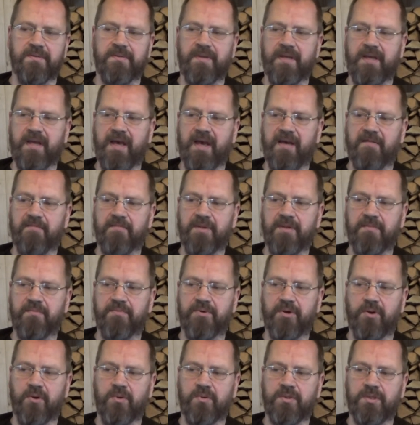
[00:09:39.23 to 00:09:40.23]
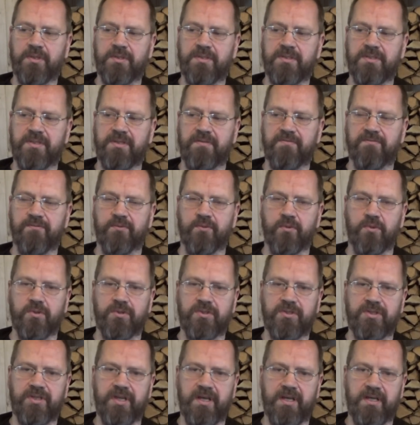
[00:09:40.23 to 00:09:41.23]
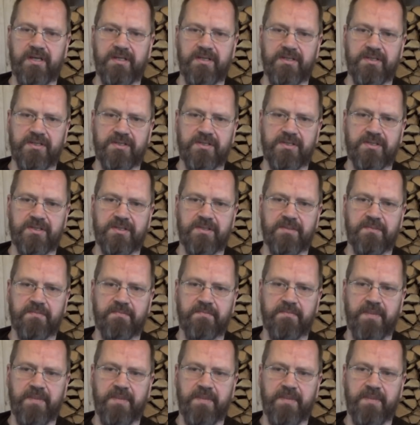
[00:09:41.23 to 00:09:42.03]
They have been protesting for days,